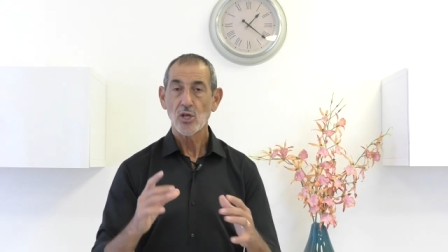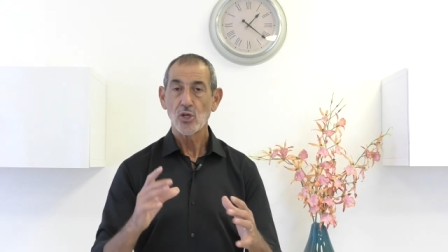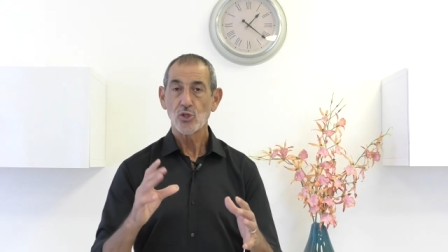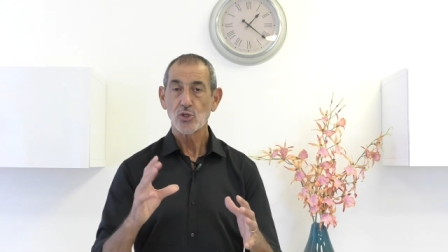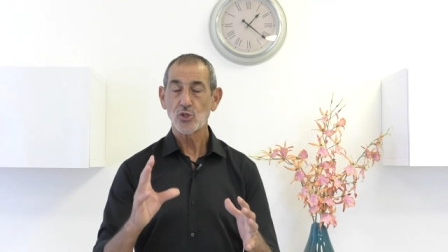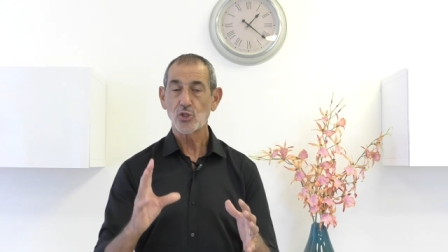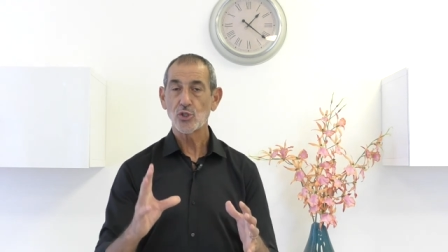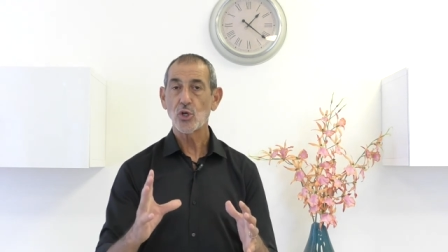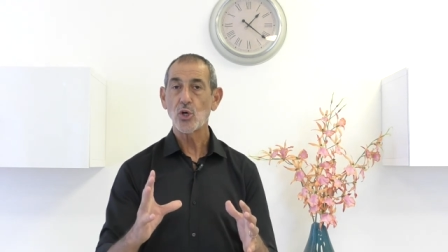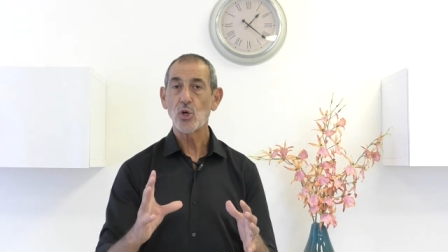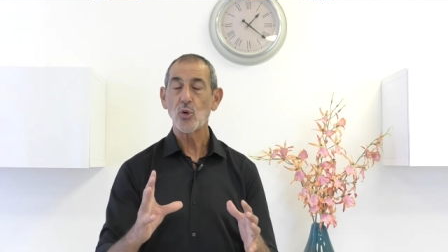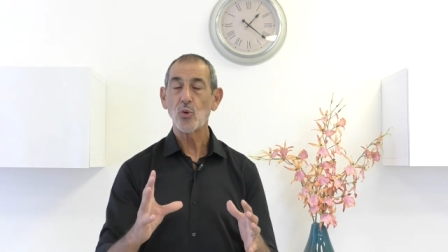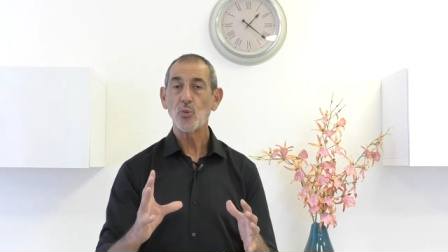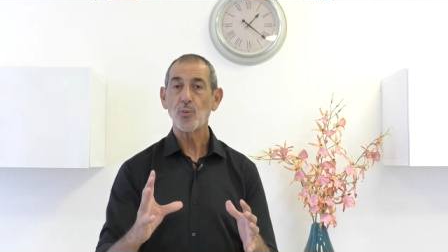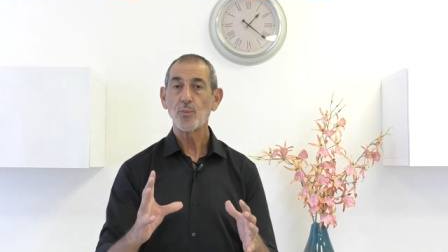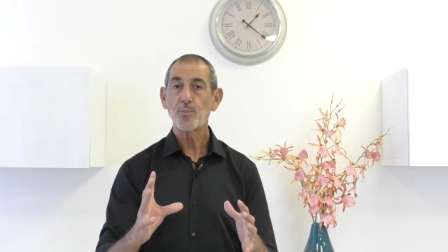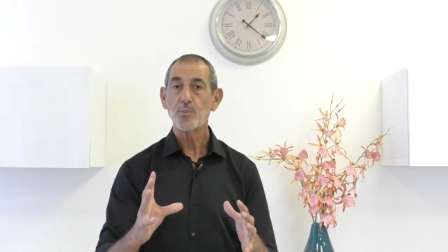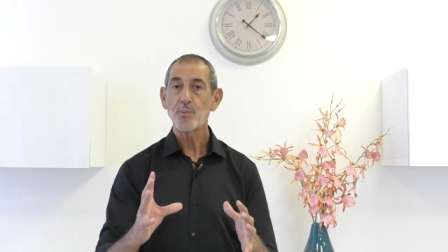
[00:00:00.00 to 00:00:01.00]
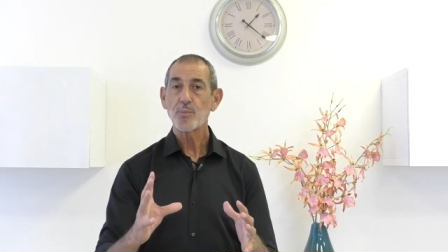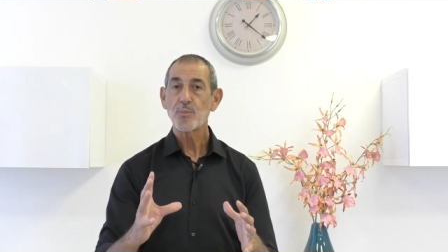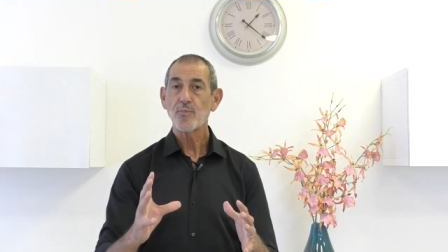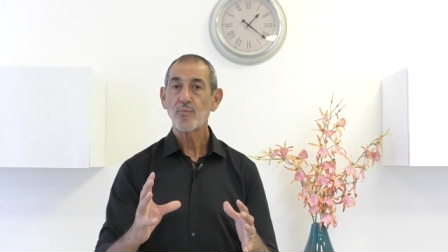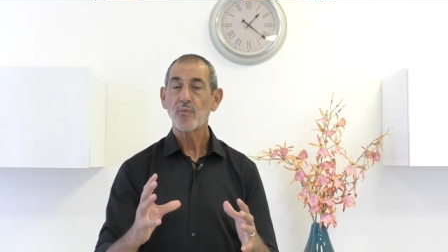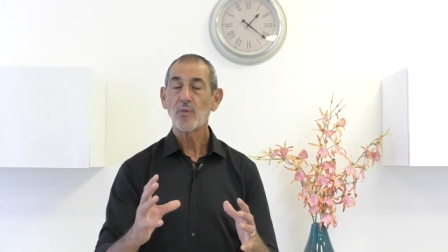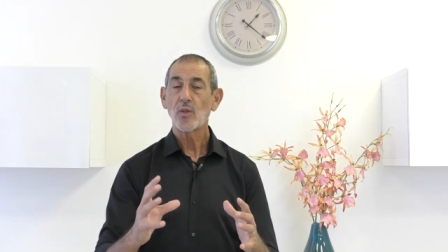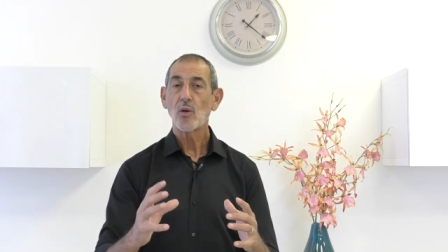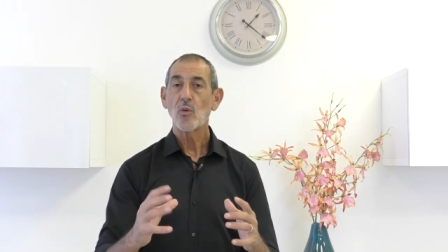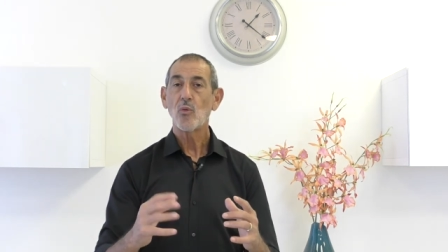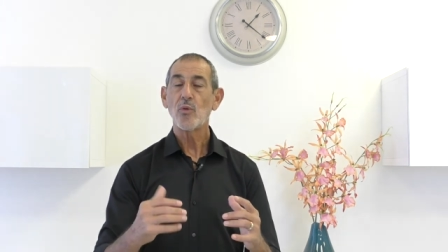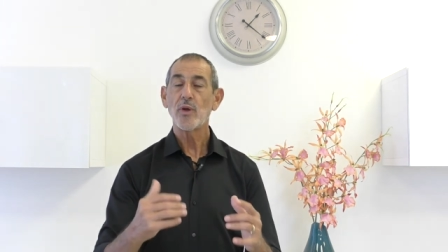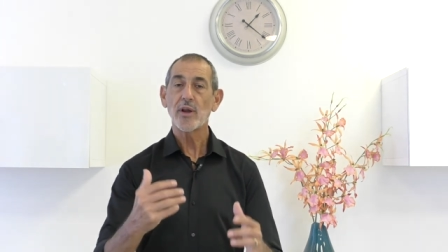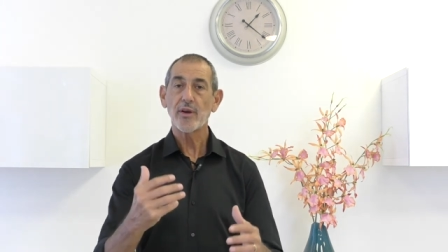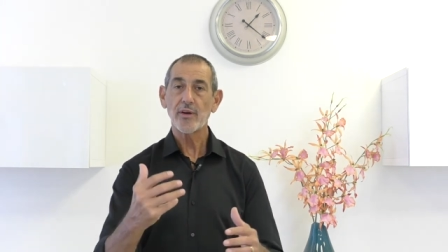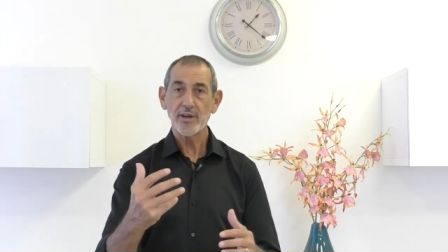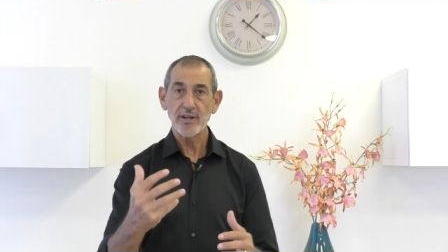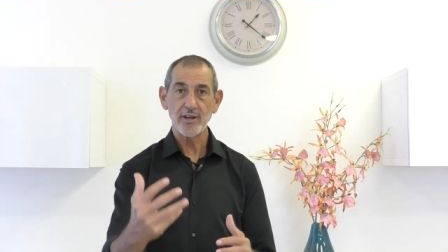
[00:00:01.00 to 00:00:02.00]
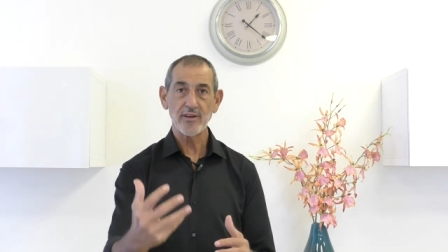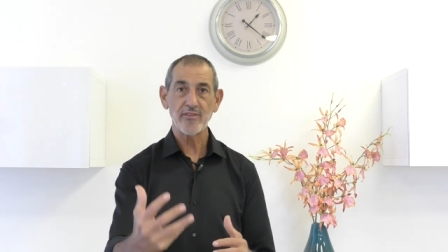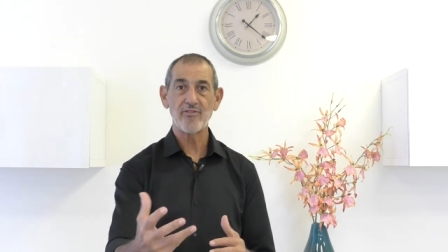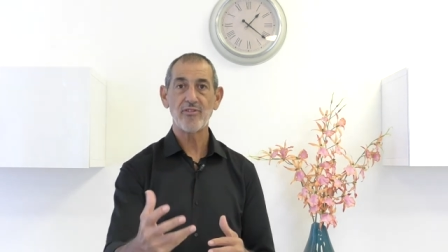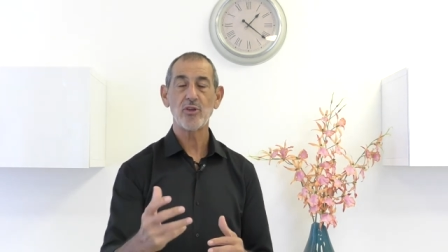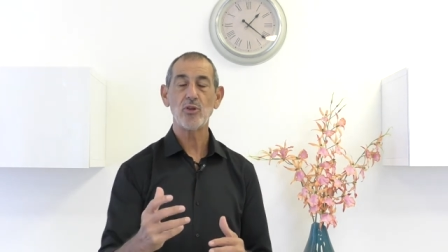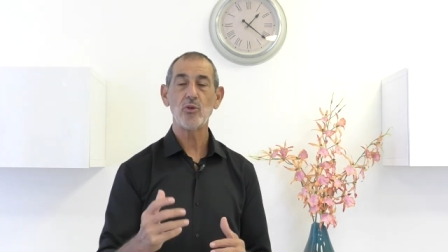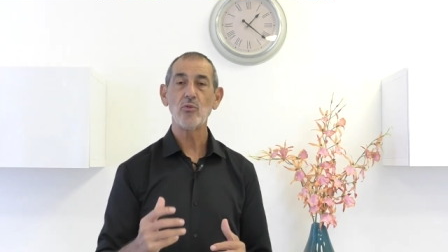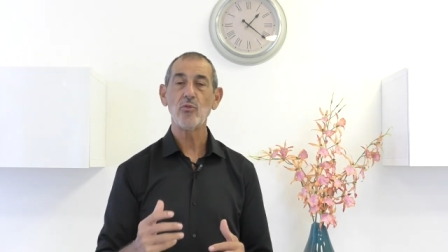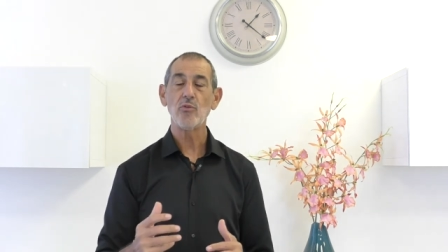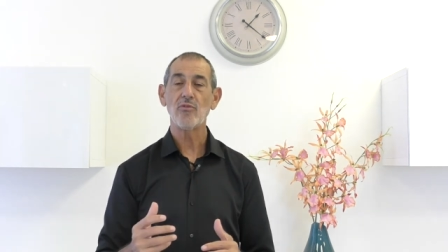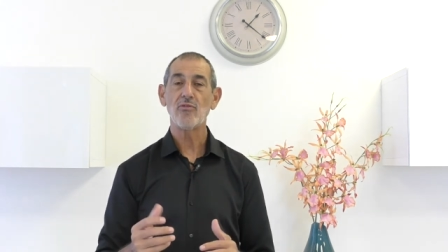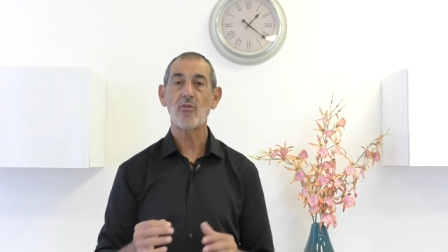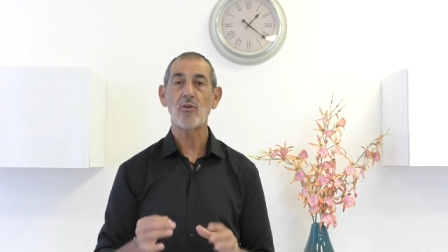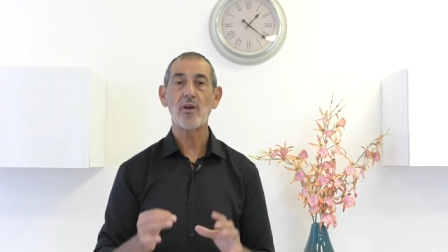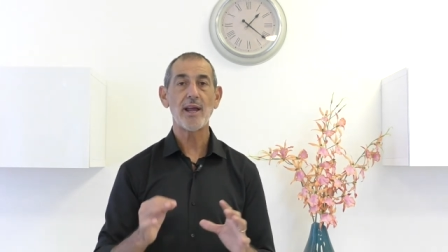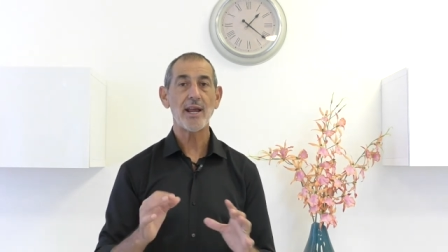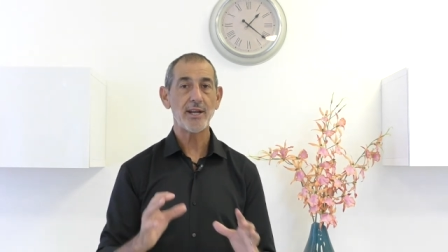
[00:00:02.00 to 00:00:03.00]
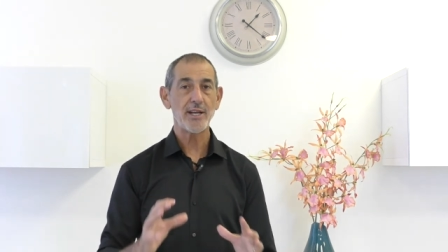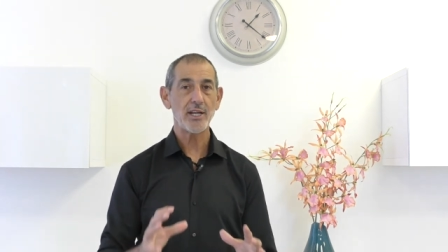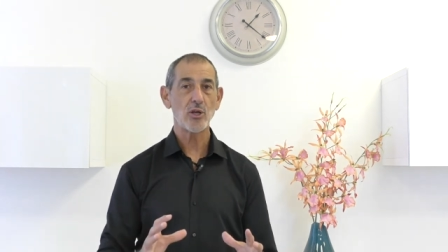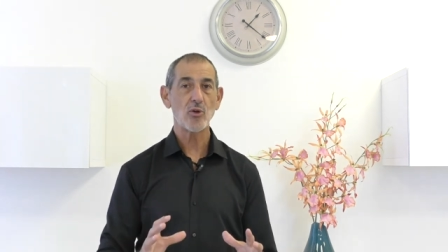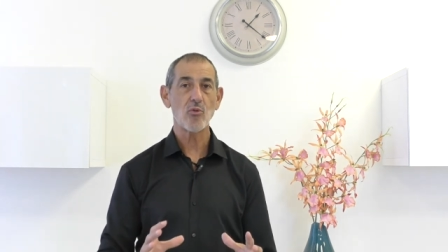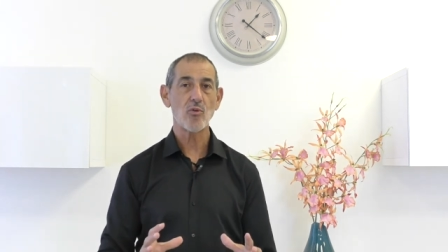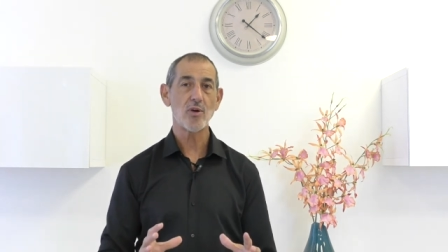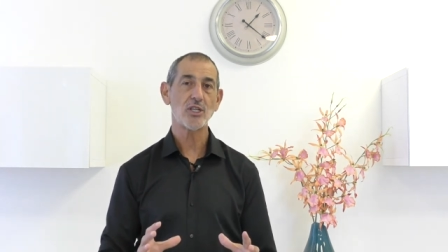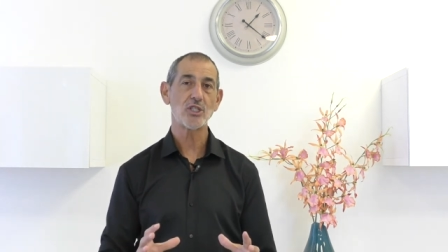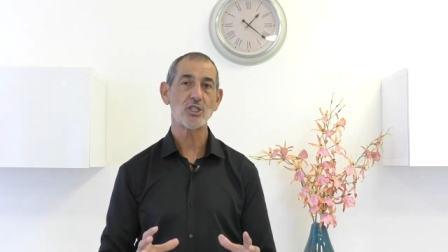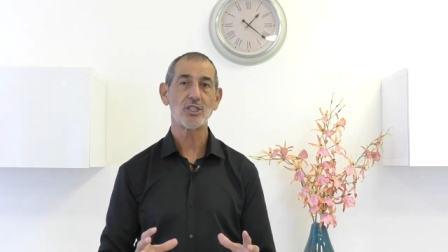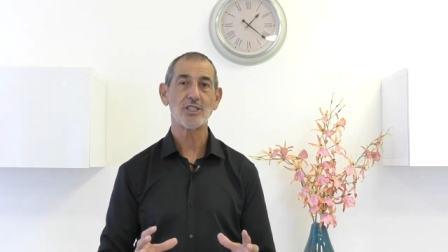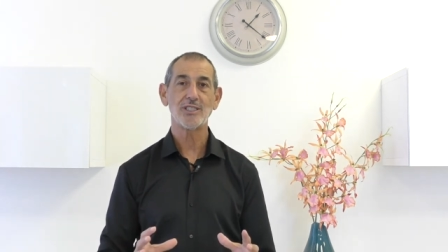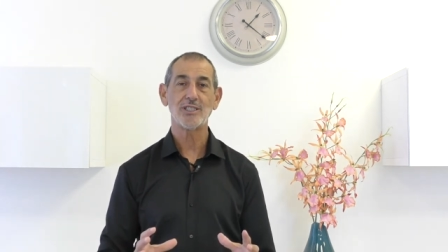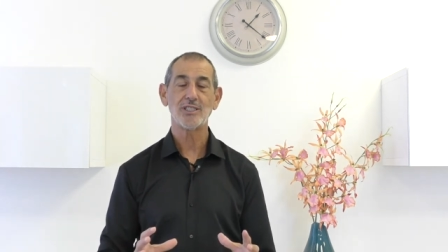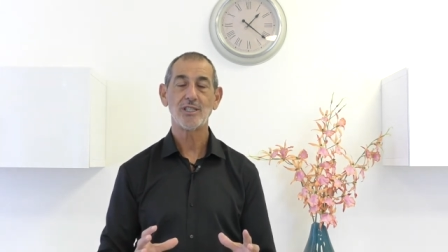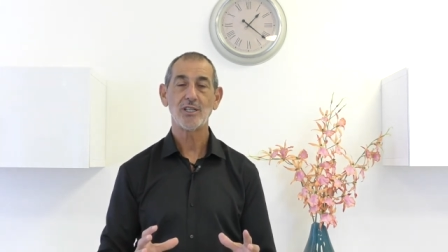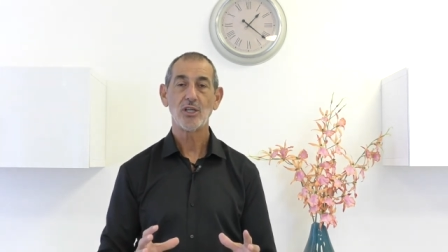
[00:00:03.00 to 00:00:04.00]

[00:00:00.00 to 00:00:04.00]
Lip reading: So we are here for you for any question.